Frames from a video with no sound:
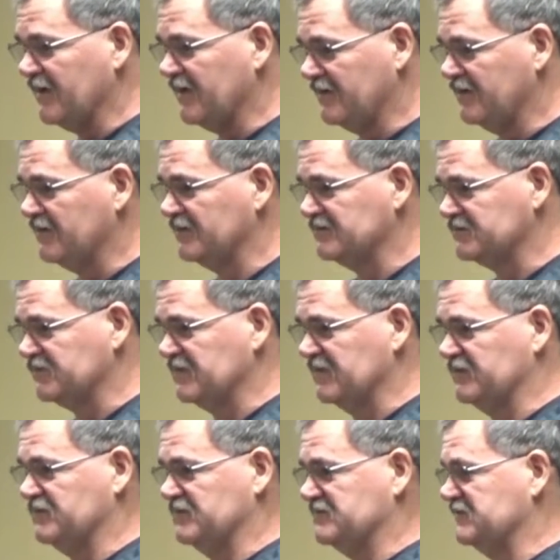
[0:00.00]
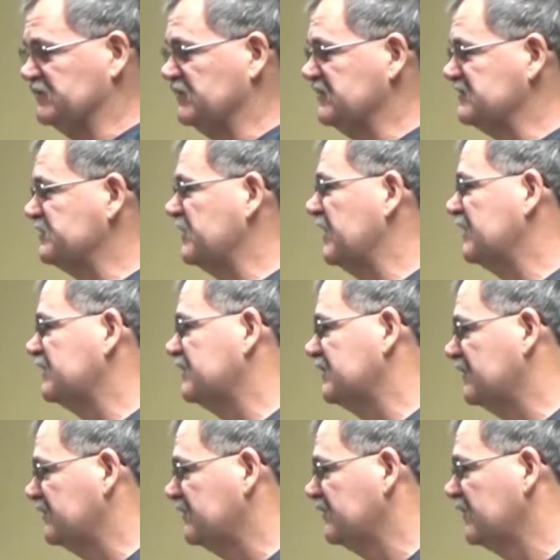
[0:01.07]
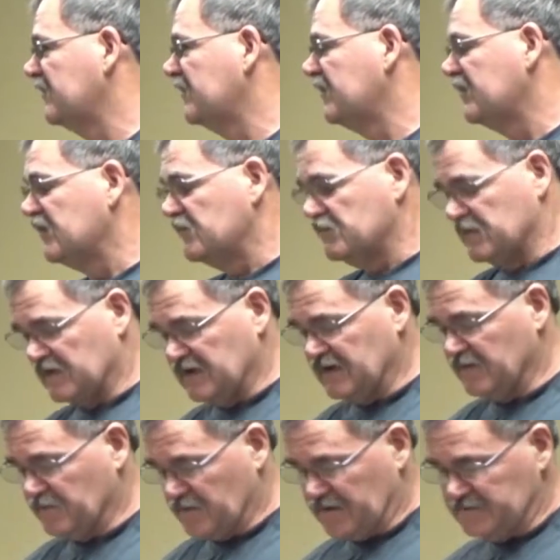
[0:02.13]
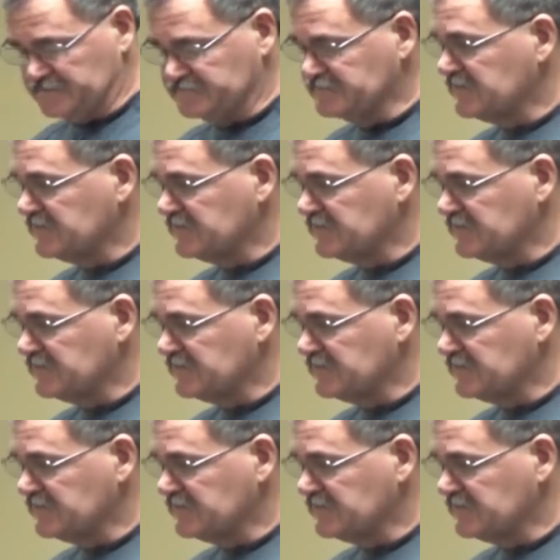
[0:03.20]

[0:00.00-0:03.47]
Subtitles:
right now, as vivid as it was back then. But anyway,